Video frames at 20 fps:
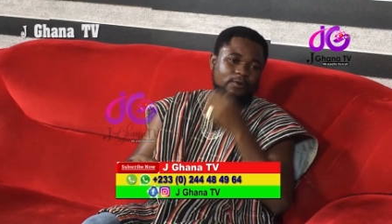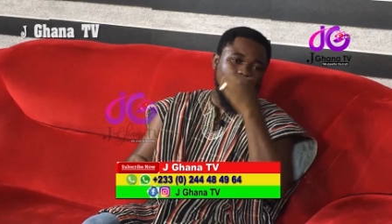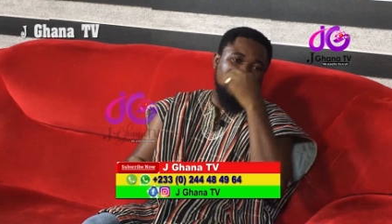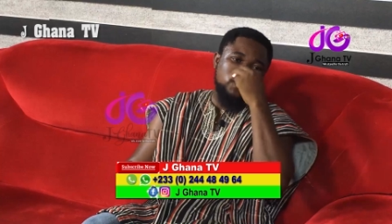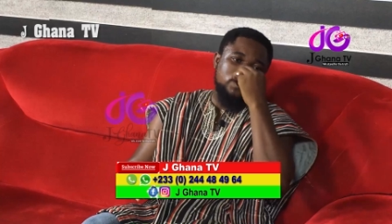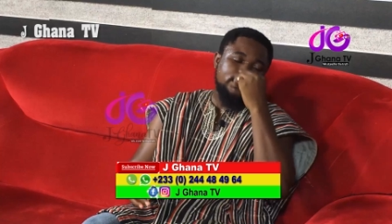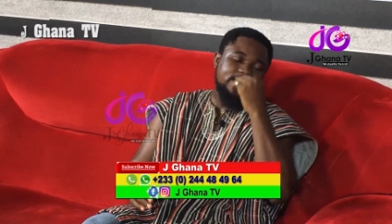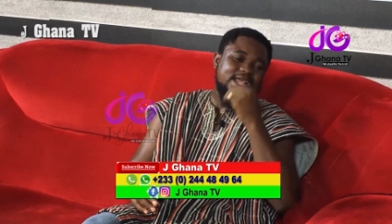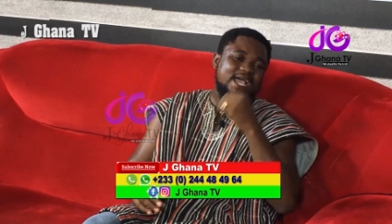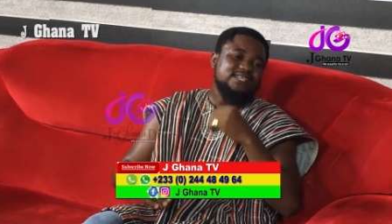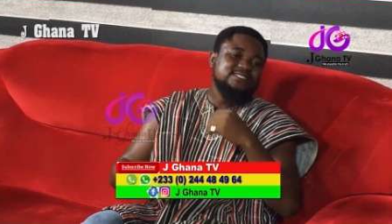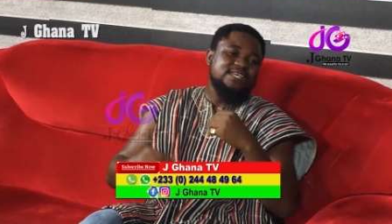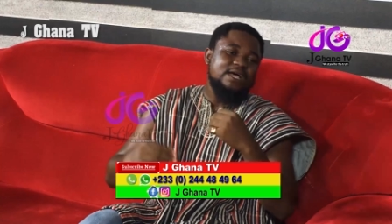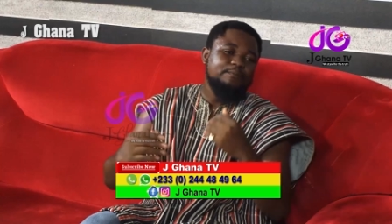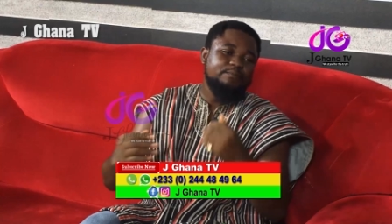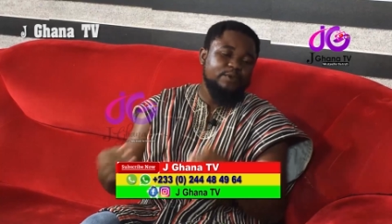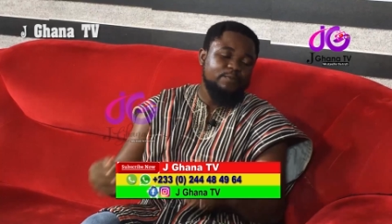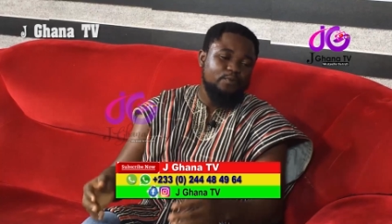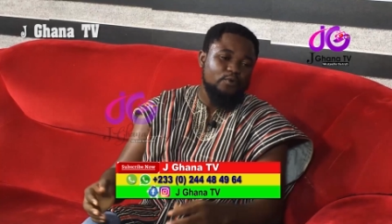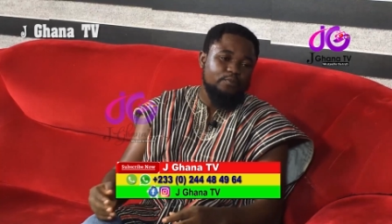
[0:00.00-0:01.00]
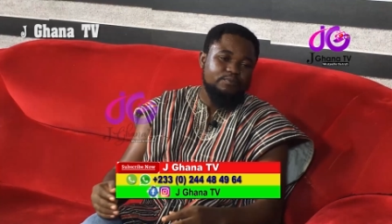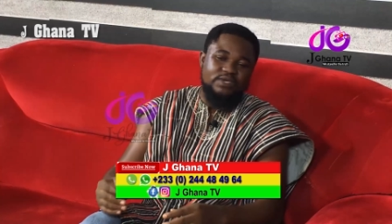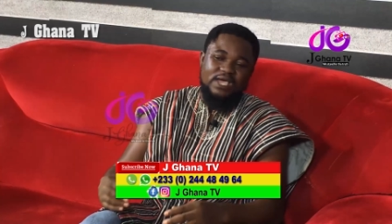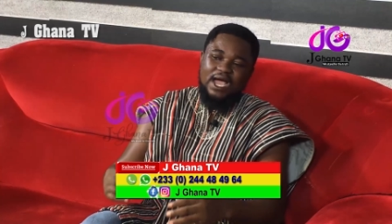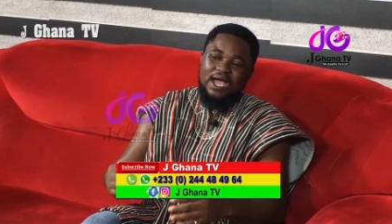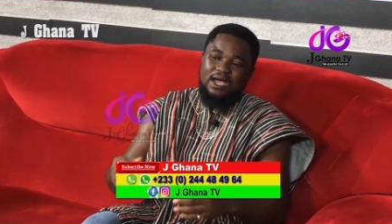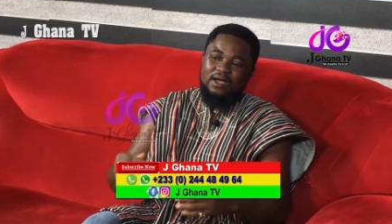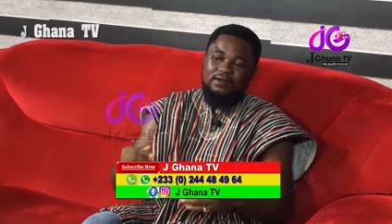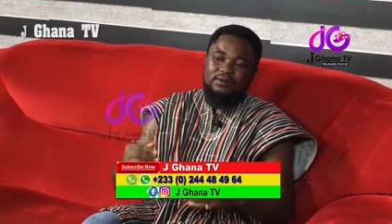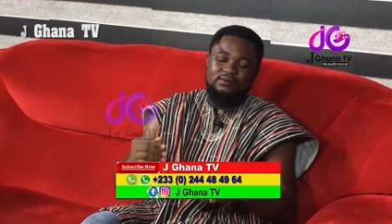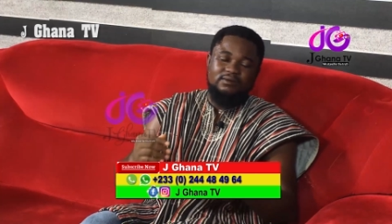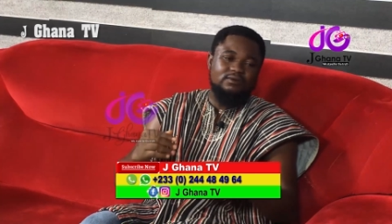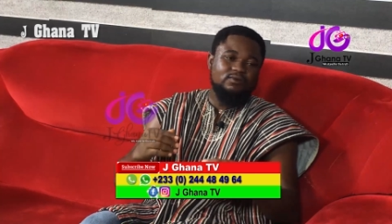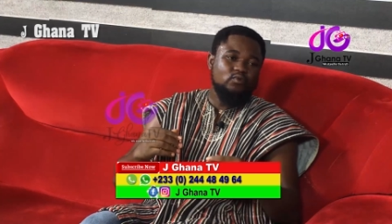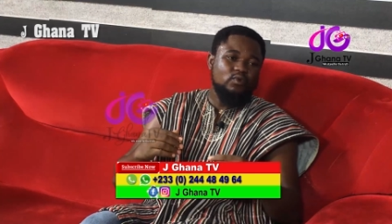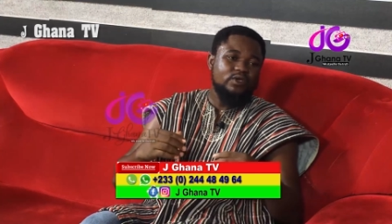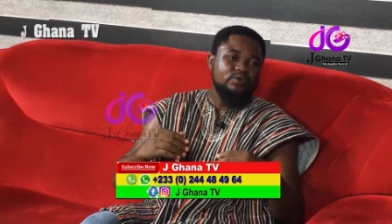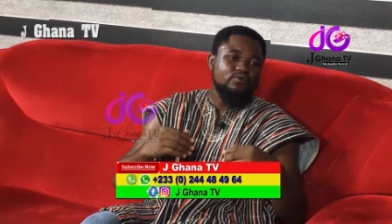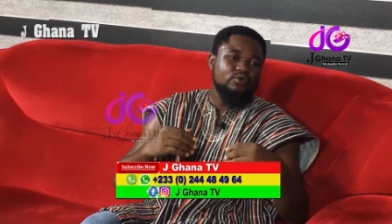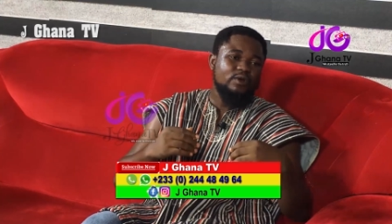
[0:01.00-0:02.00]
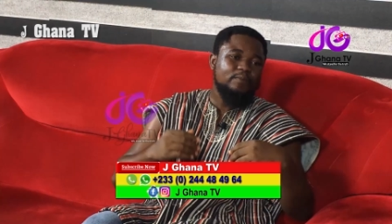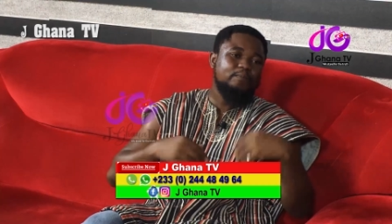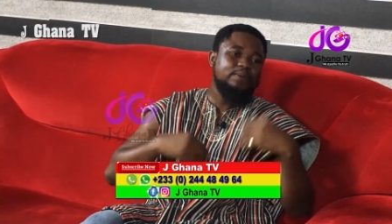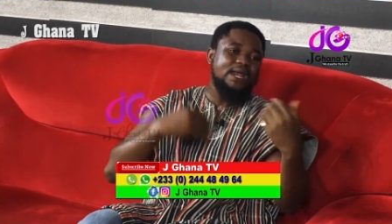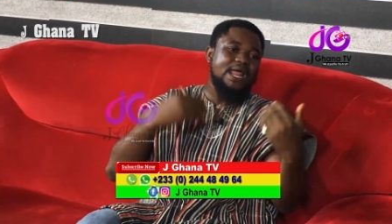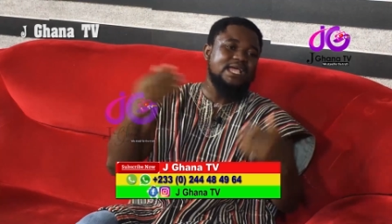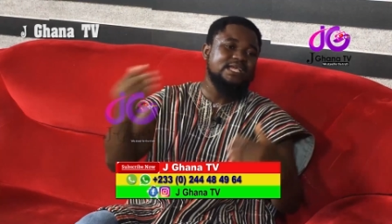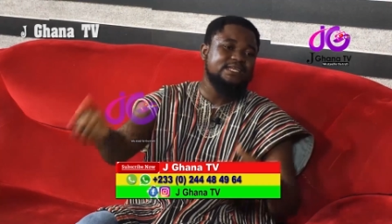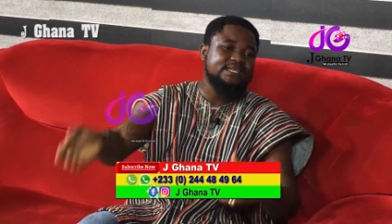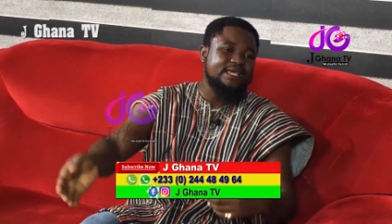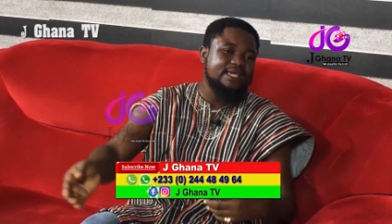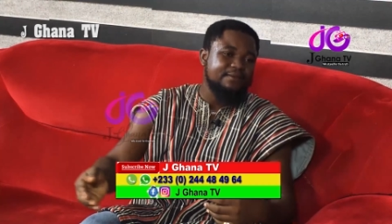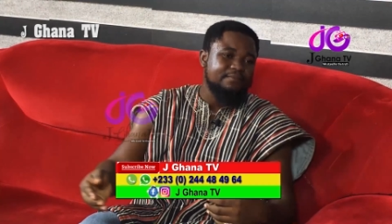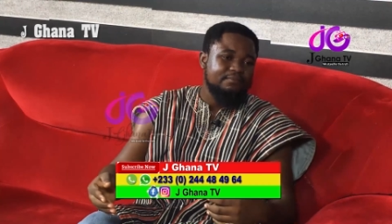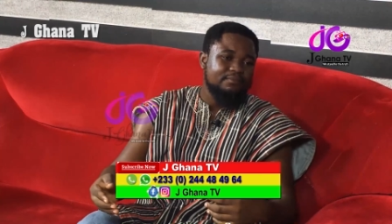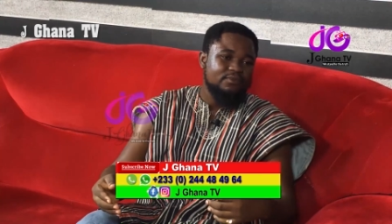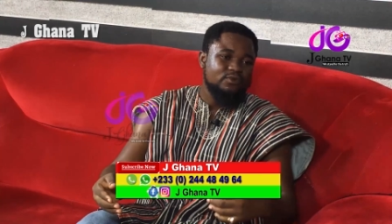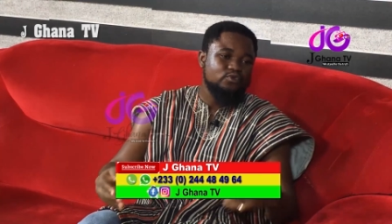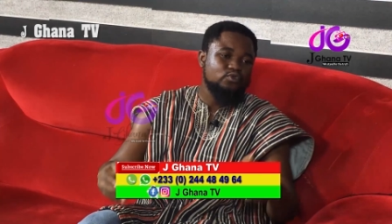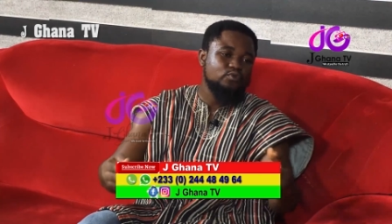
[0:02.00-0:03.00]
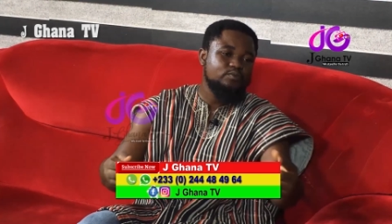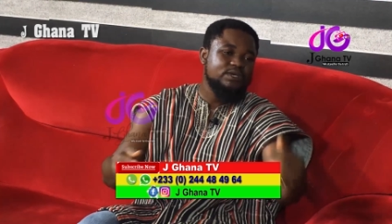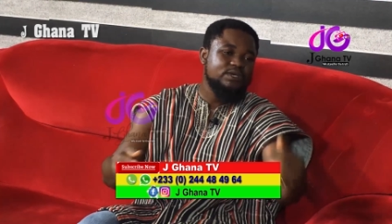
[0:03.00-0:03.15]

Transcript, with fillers: look there are some people bia when you reply them you